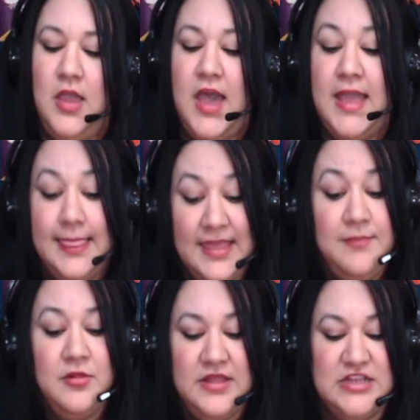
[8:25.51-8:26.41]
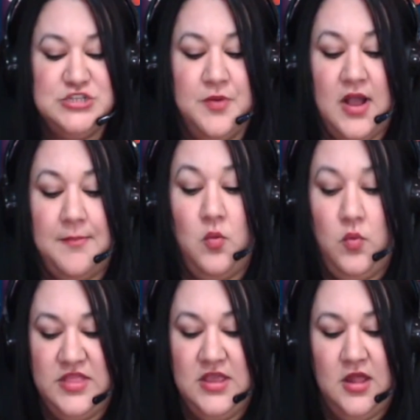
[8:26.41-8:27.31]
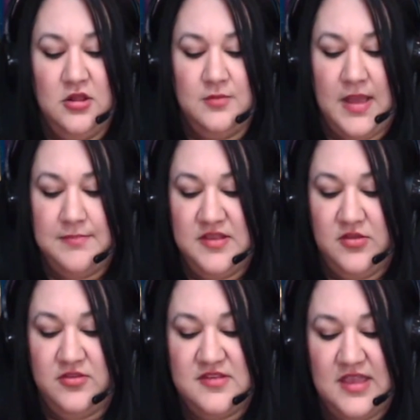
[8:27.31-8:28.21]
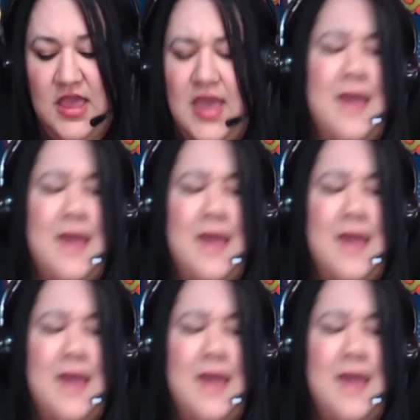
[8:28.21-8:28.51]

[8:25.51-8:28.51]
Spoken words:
I label each prop with a colored popsicle stick,